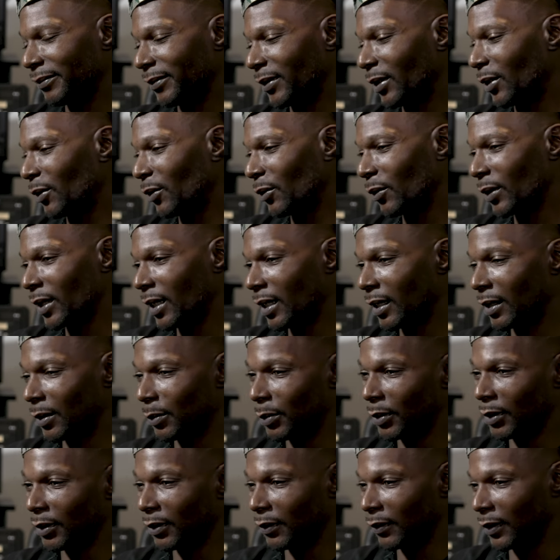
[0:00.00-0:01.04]
I don't gotta
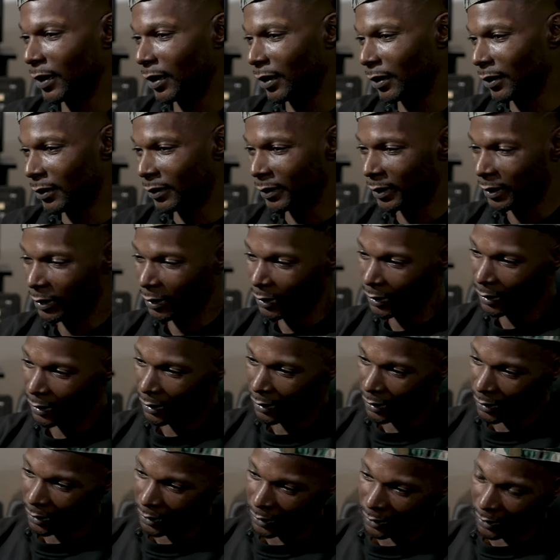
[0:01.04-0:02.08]
be around
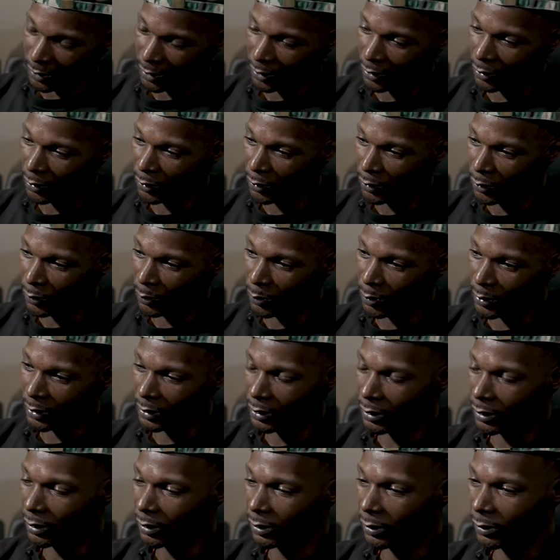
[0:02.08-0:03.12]
a whole
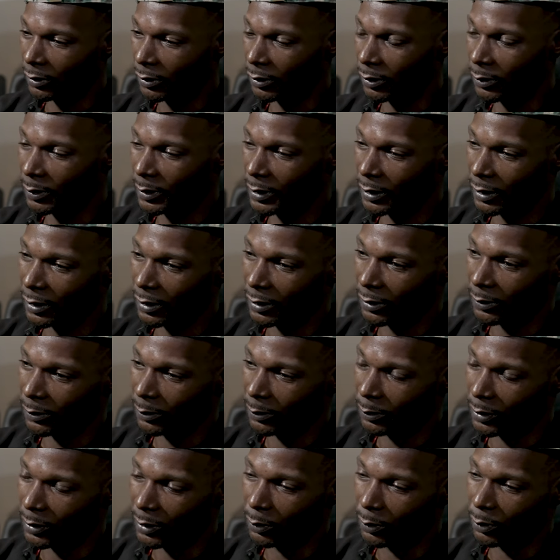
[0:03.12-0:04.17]
bunch of, you know what I'm saying,
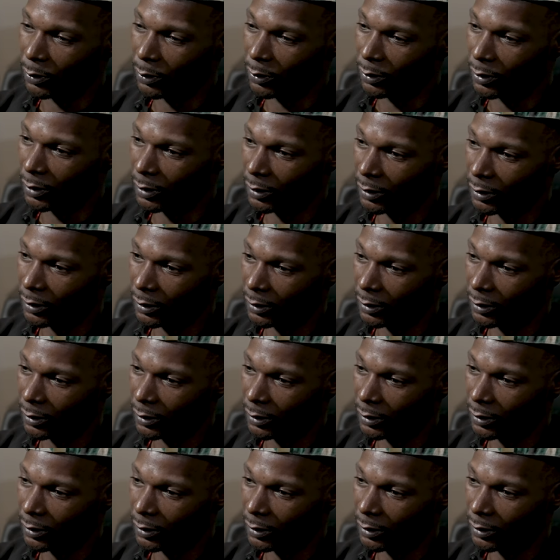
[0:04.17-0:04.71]
people